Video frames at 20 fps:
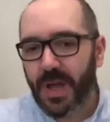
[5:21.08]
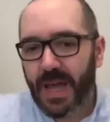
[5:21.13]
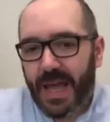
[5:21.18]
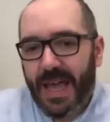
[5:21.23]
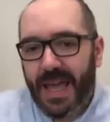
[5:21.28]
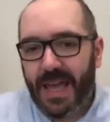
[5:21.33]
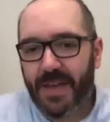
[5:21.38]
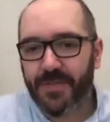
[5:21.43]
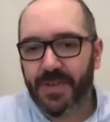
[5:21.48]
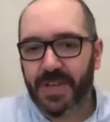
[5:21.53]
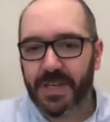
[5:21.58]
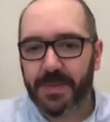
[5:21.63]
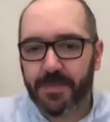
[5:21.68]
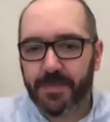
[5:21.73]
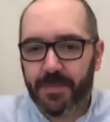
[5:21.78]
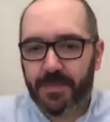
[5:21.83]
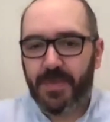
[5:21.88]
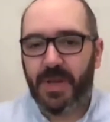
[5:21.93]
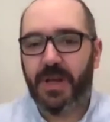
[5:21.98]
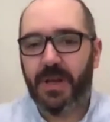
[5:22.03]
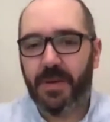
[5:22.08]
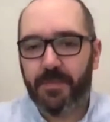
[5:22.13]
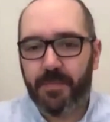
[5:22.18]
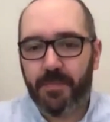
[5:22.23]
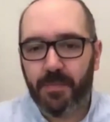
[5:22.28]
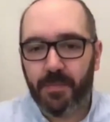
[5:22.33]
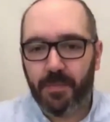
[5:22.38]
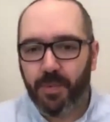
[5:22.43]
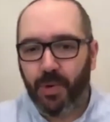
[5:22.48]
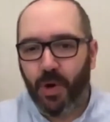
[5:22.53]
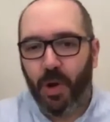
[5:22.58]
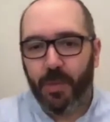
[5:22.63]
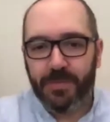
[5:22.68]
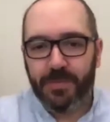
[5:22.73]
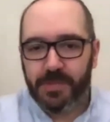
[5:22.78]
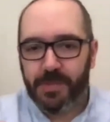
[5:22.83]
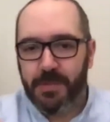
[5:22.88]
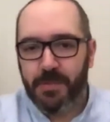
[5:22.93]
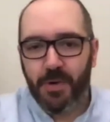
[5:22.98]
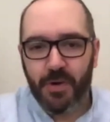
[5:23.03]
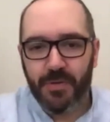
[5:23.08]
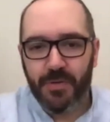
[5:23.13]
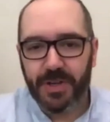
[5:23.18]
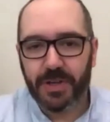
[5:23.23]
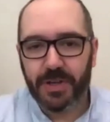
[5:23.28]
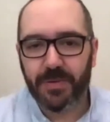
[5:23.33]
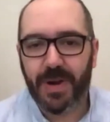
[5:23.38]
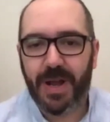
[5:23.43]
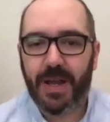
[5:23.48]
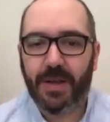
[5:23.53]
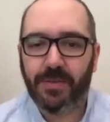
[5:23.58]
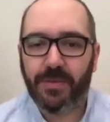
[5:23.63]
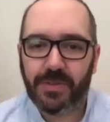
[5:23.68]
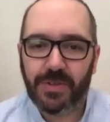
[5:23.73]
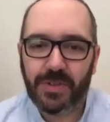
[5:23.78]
heavy um, prop to be moving around?